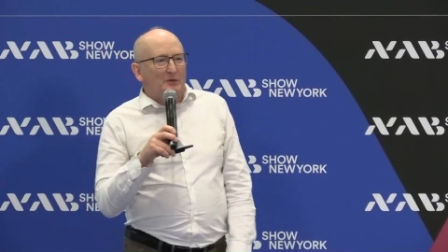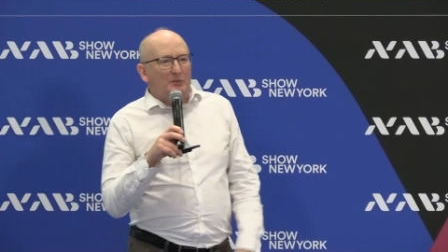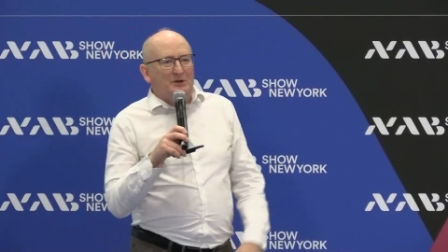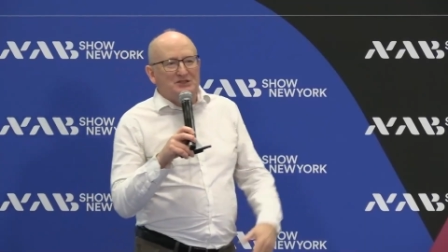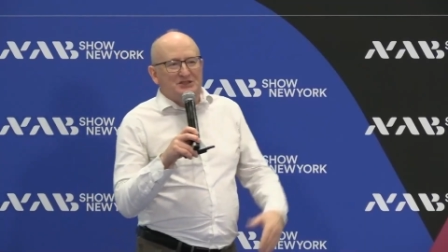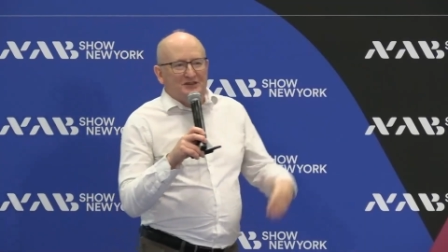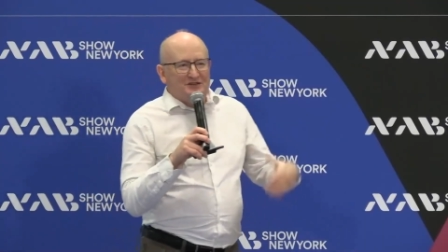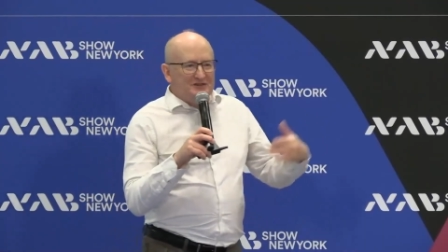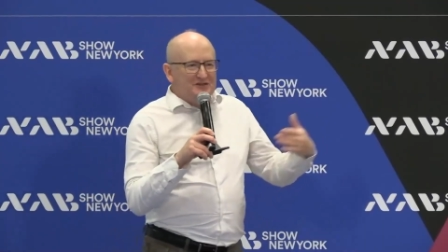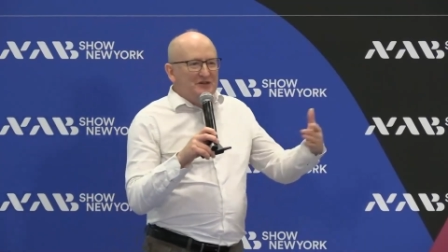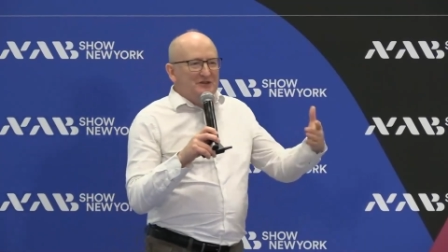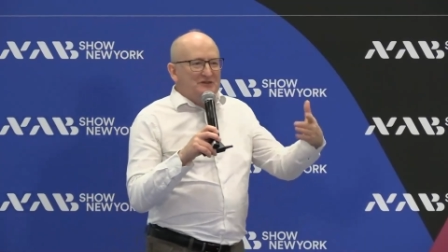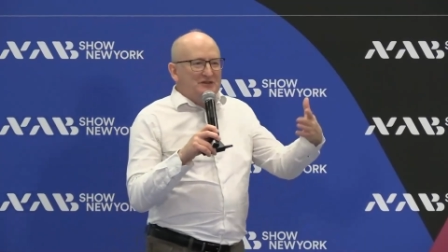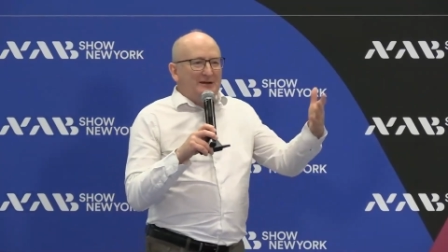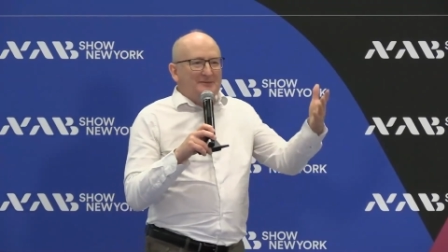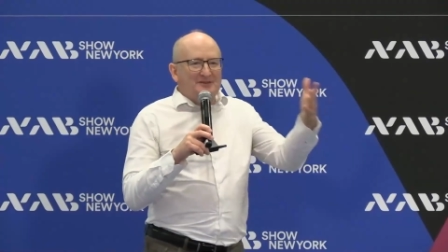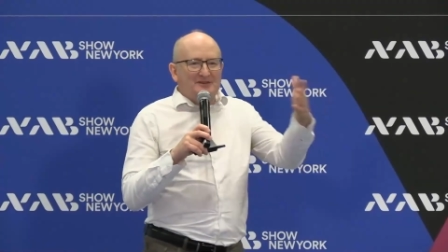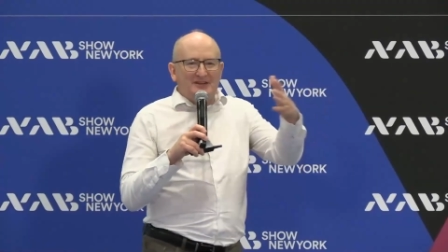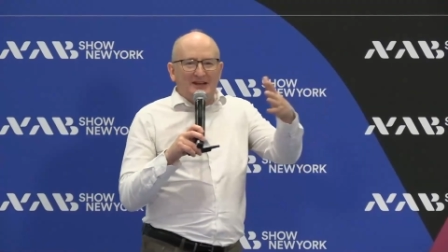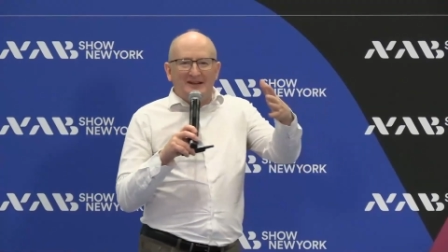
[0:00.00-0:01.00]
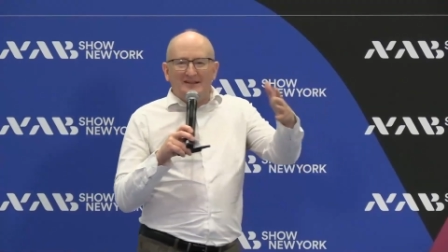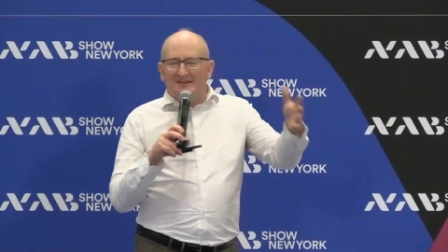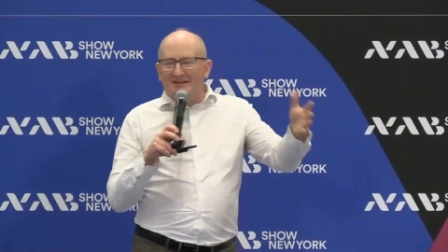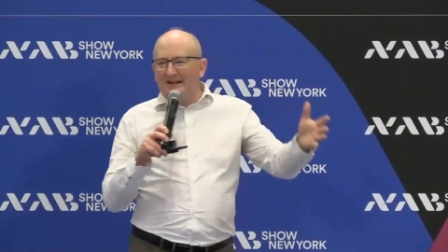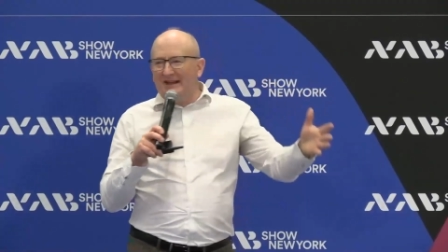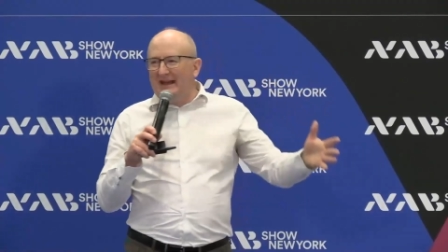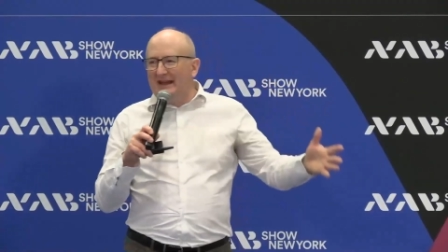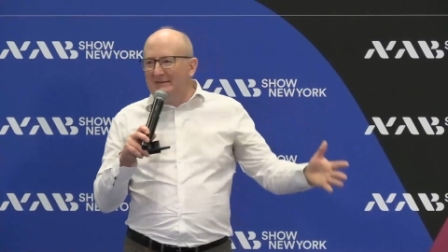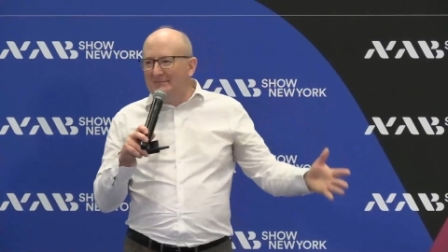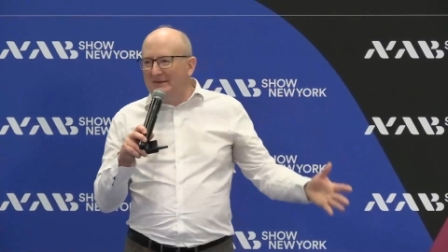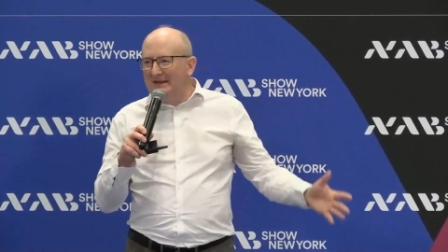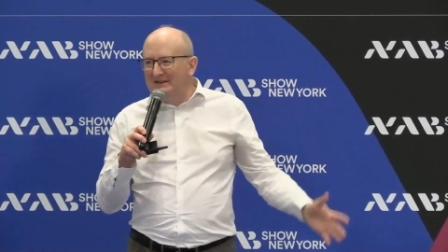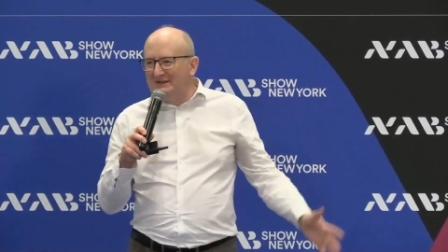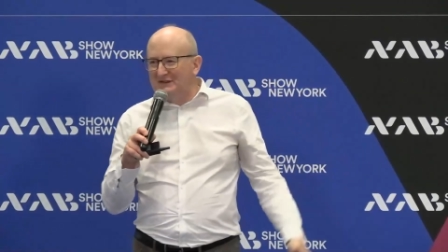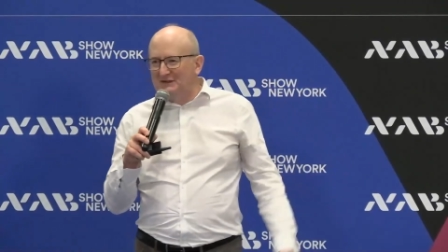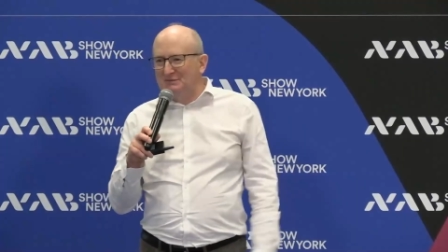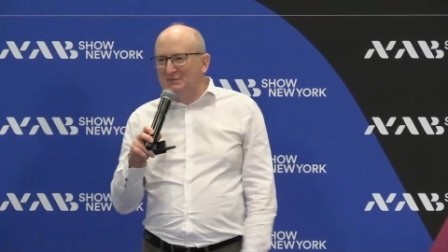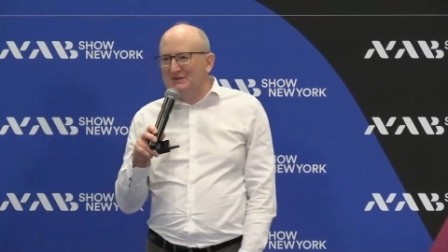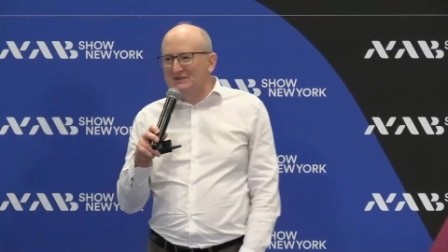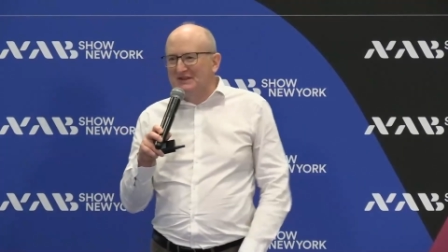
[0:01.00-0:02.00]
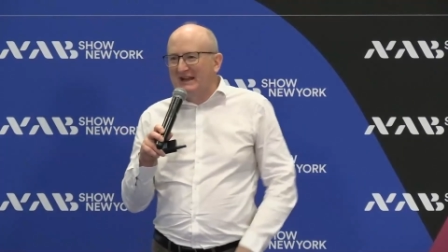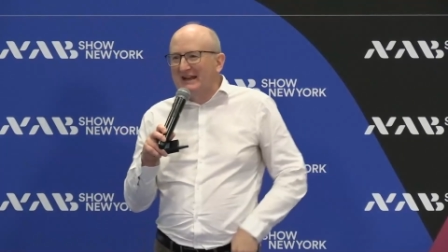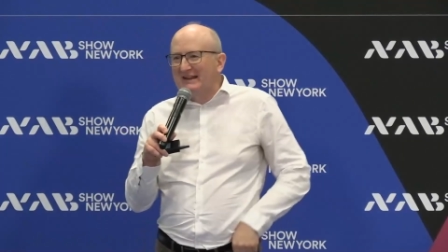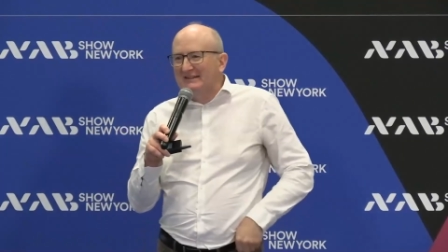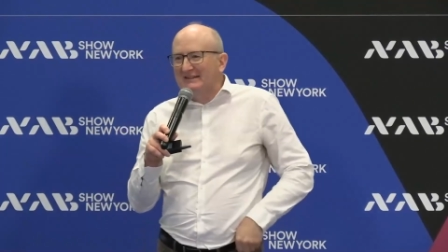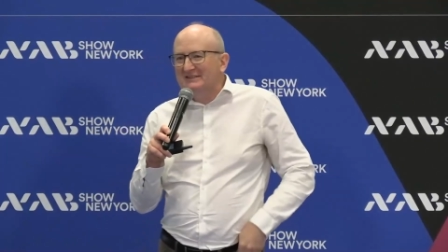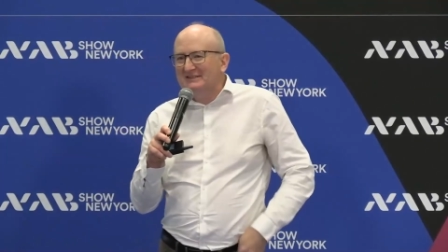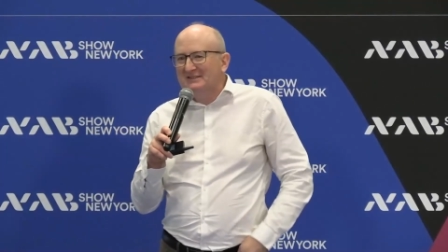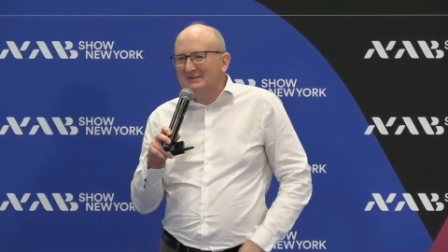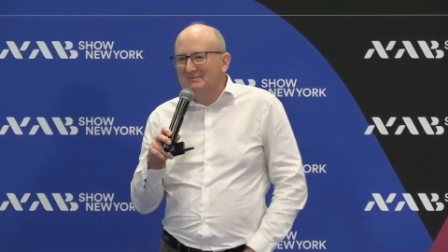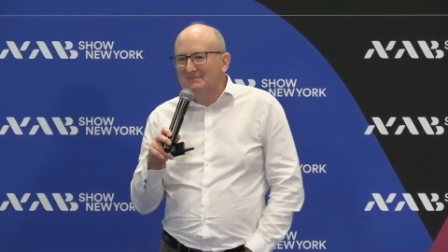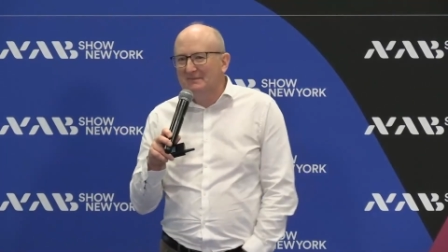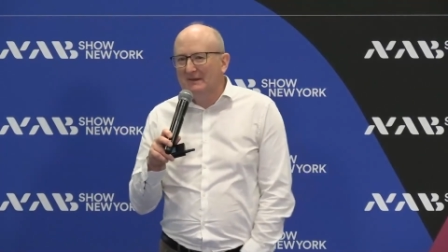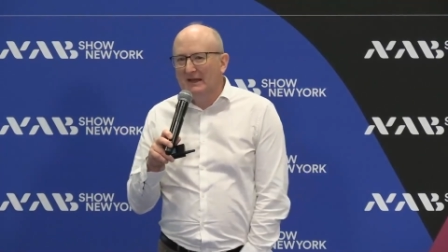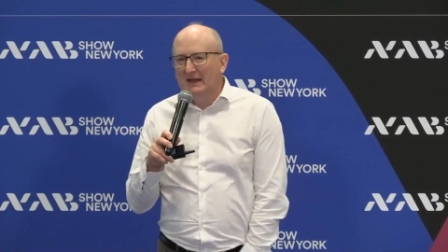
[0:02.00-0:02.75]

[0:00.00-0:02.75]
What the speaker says: which is 2 times 10 to the 8 meters per second.